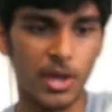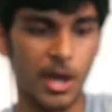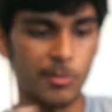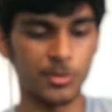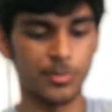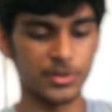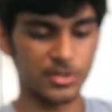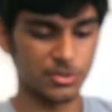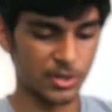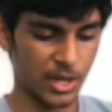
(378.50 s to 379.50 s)
I'm gonna put
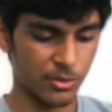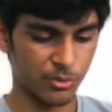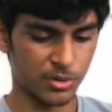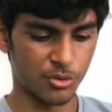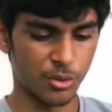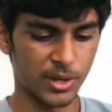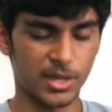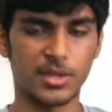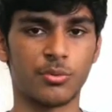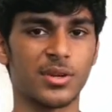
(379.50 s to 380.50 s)
this together real quick
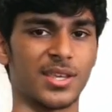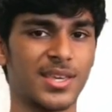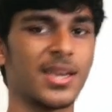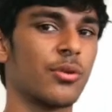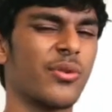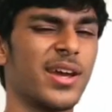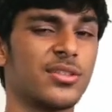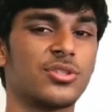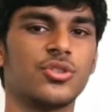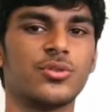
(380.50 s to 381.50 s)
and then we're gonna get
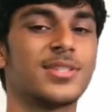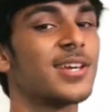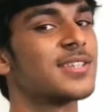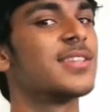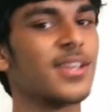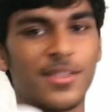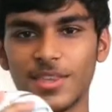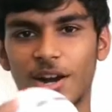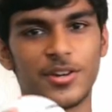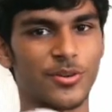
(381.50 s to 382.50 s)
right to testing
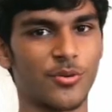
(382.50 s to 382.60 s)
the audio